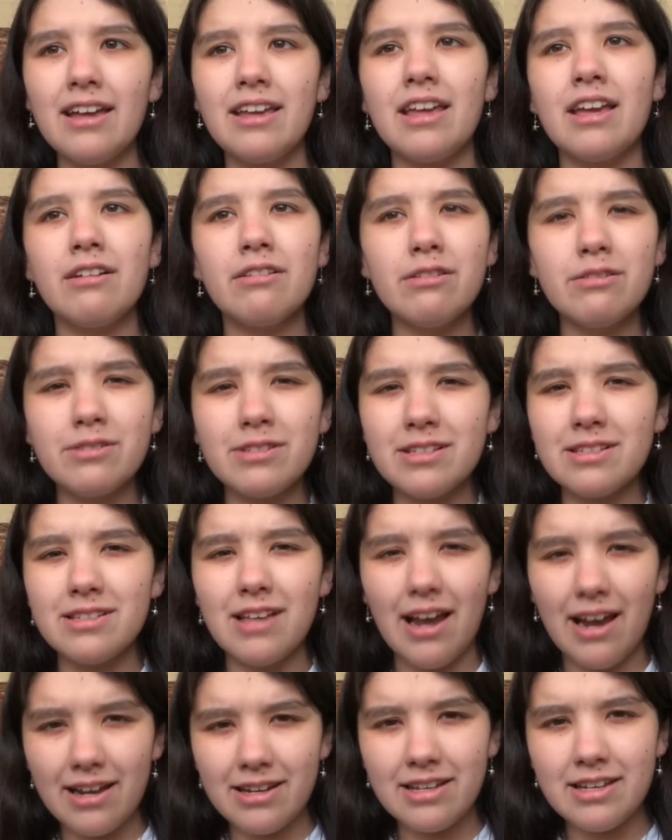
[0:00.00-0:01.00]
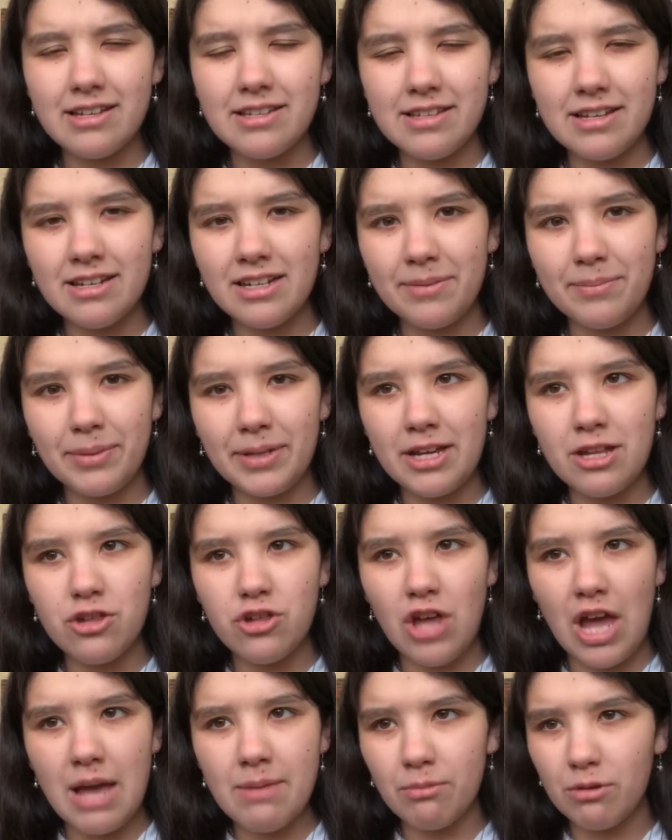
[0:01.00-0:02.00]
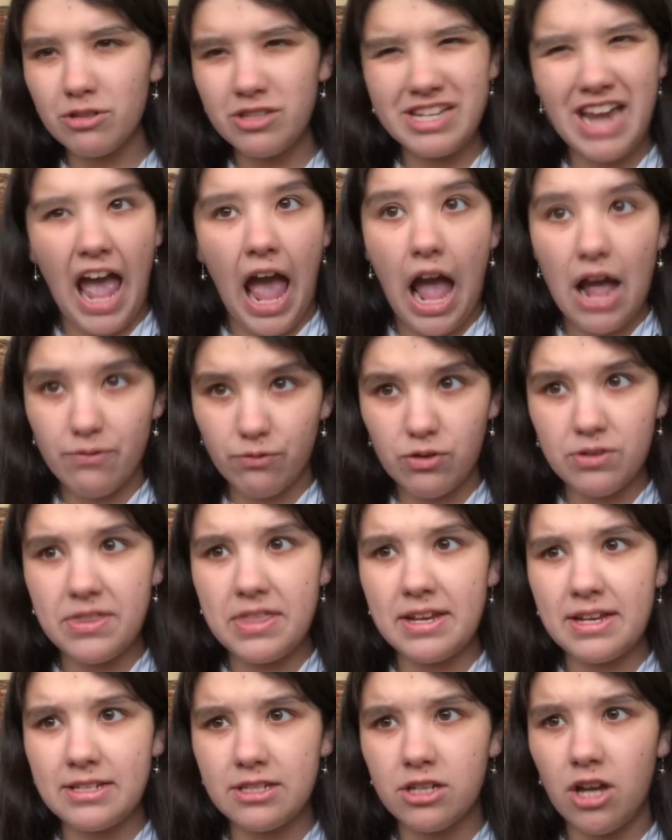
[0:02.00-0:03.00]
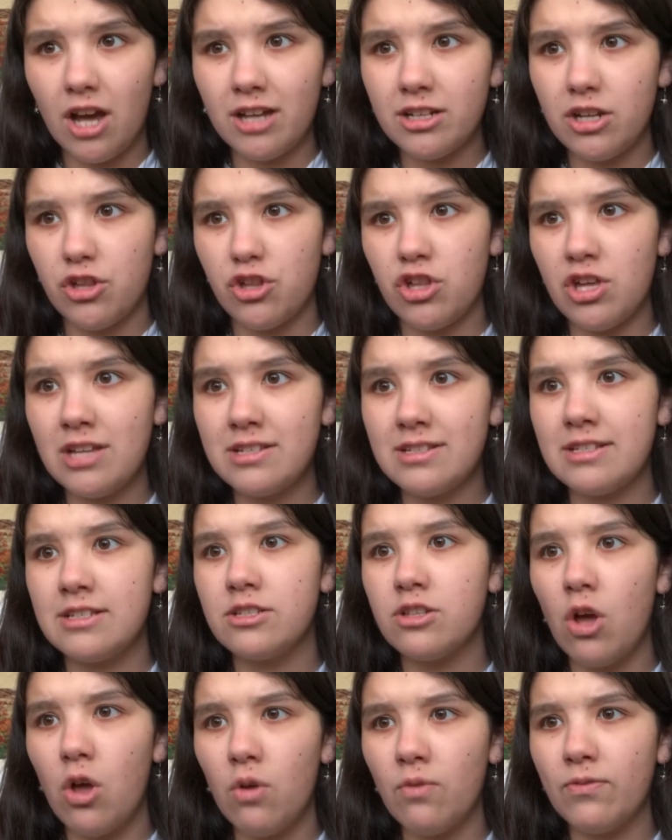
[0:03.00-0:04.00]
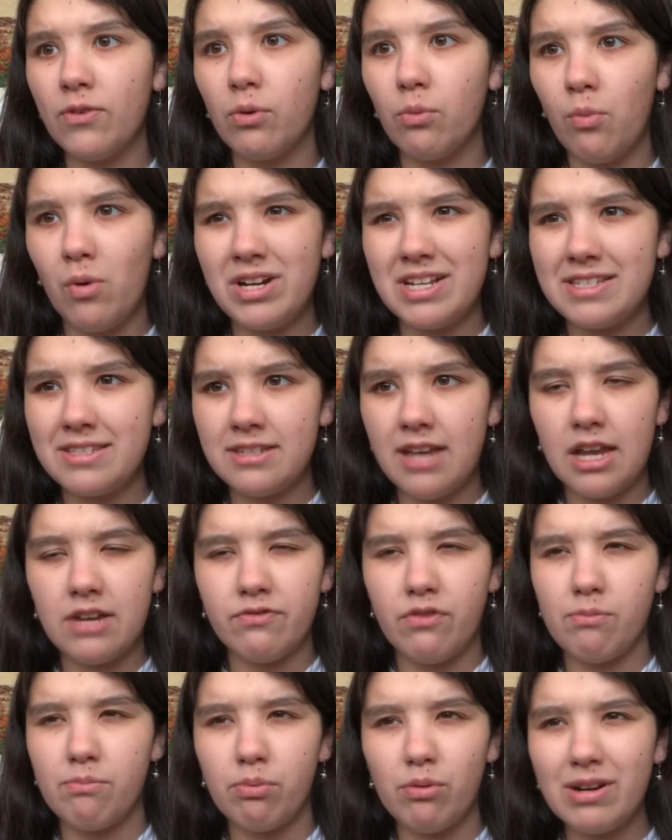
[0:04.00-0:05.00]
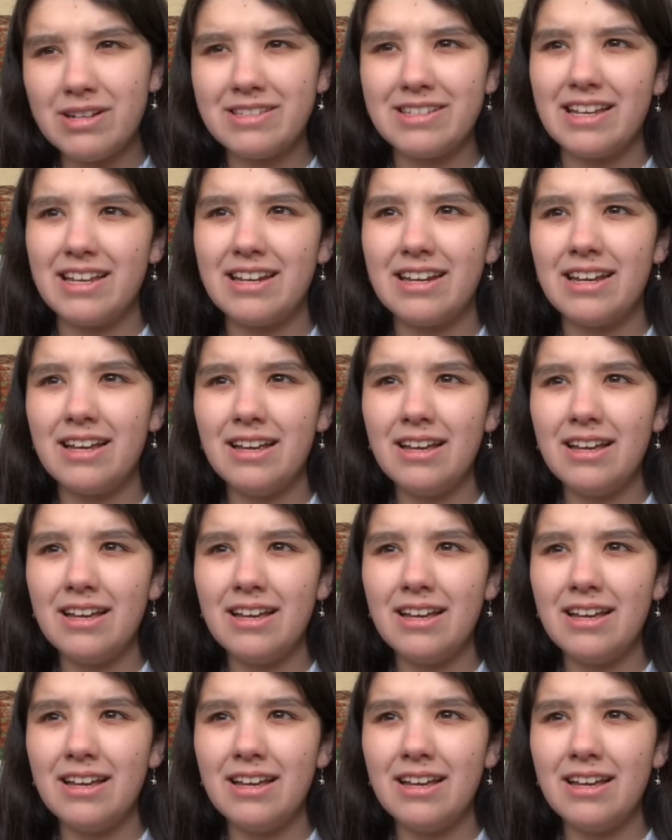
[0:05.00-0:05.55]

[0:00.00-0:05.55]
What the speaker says: Hero Society is in complete shambles and everything has gone to shit since All For One escaped from prison.